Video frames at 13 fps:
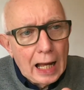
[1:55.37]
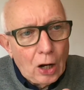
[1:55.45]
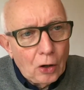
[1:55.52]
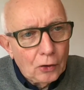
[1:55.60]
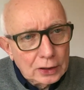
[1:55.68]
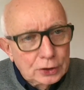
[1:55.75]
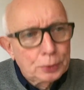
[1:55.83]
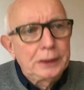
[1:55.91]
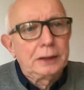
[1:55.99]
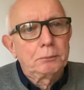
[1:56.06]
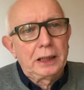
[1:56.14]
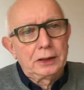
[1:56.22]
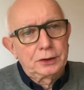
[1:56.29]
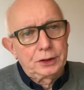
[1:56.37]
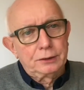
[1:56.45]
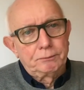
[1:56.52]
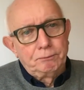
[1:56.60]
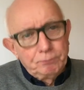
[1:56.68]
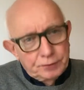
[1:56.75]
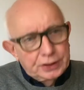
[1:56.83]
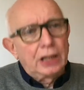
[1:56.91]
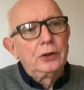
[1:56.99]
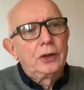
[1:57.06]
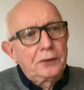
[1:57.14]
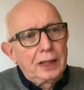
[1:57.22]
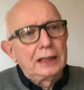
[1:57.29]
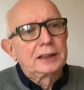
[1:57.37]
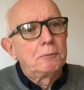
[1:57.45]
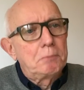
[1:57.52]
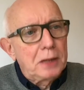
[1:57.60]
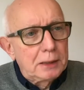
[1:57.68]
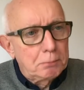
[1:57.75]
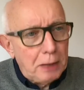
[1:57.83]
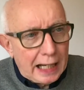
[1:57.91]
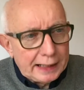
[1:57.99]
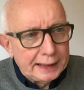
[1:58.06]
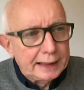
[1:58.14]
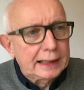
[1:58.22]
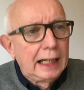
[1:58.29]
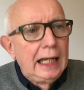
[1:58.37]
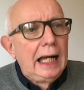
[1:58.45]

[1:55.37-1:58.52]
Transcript: or I'll tweet about you. So there's a big panic.